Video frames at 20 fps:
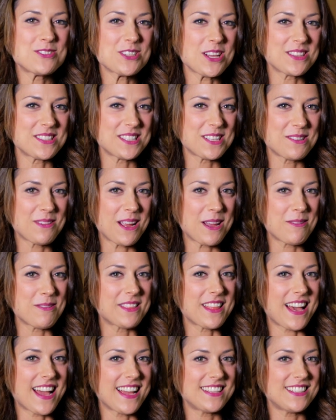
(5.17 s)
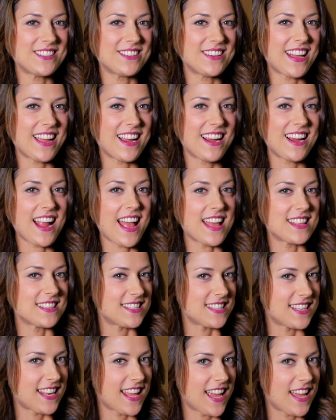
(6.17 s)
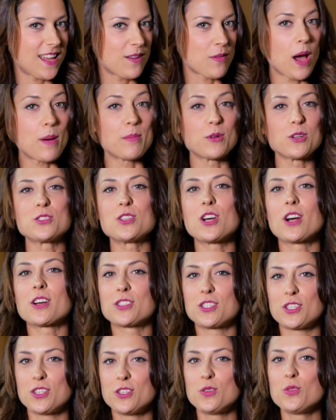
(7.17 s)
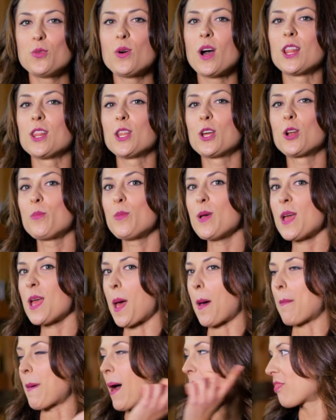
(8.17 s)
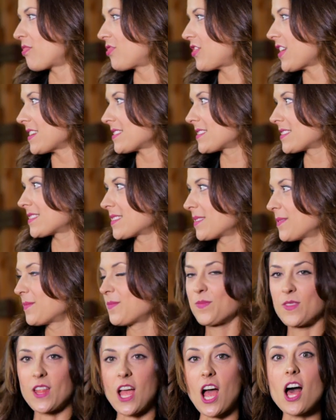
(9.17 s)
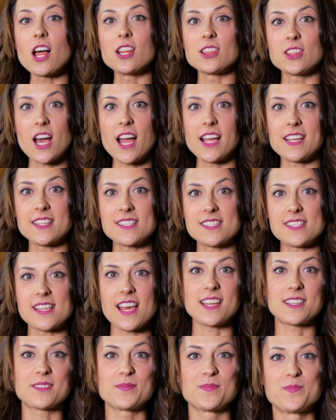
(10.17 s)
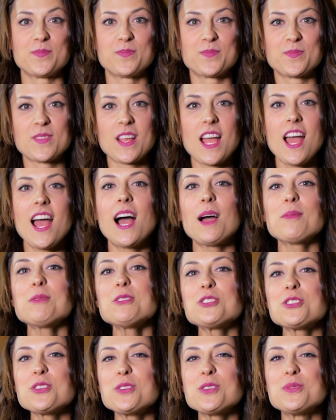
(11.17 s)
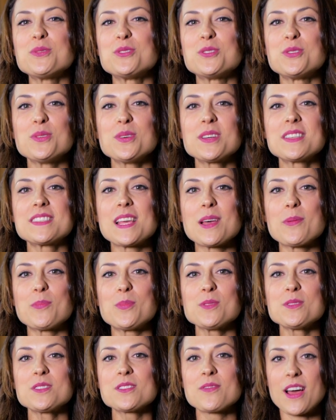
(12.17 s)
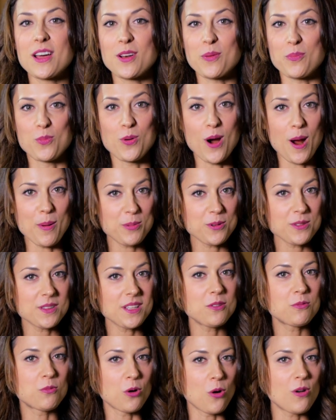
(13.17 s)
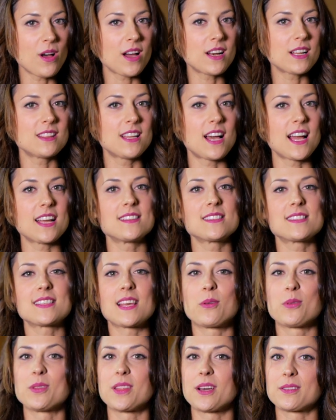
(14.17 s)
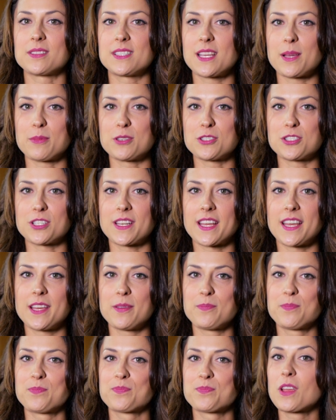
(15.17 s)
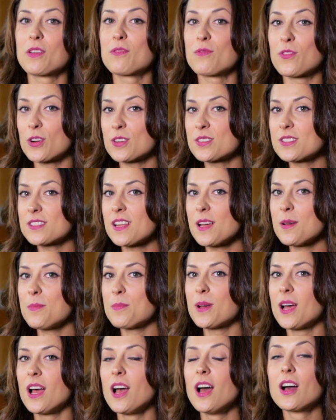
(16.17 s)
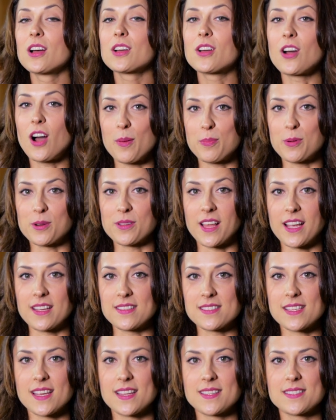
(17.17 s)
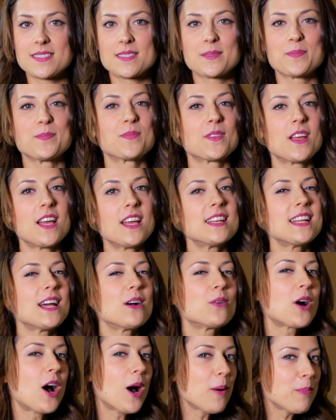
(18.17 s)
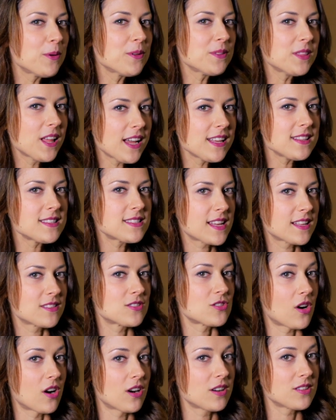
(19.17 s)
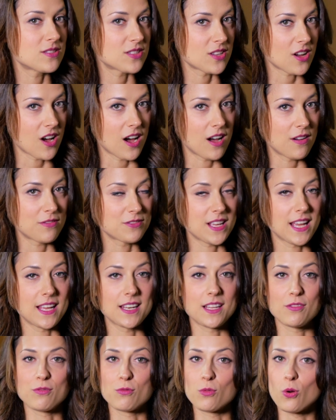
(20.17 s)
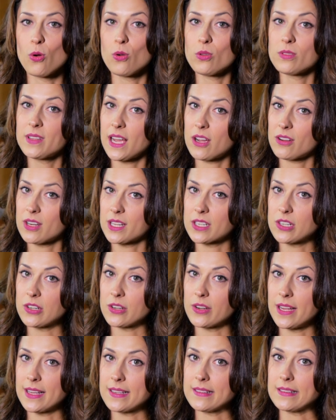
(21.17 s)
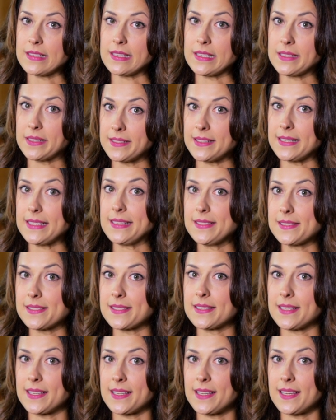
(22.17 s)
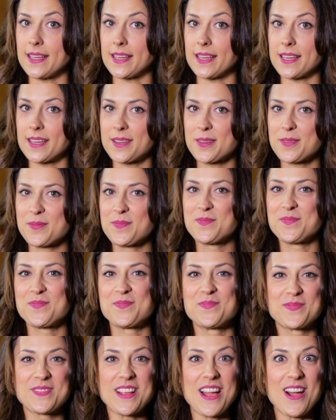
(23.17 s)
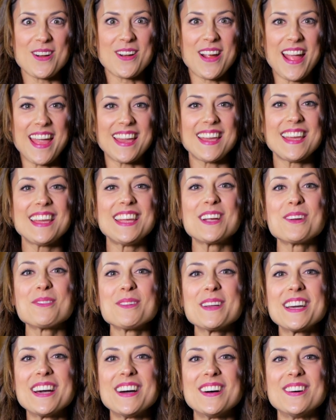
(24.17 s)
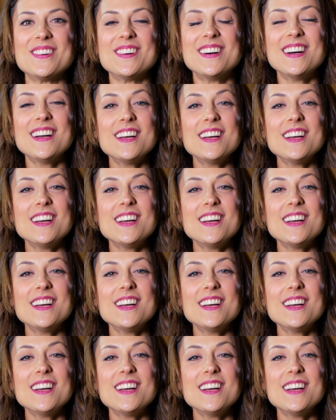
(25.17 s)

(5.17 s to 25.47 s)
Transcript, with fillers: Chelsea Ray with Ideal Air, and today I'm gonna talk to you a little bit about this, a line set. I'm gonna show you two examples of how to properly roll out a line set without damaging it. First up, copper line sets. Now, copper line sets are soft, and if rolled out incorrectly, can easily kink. All right, here we go.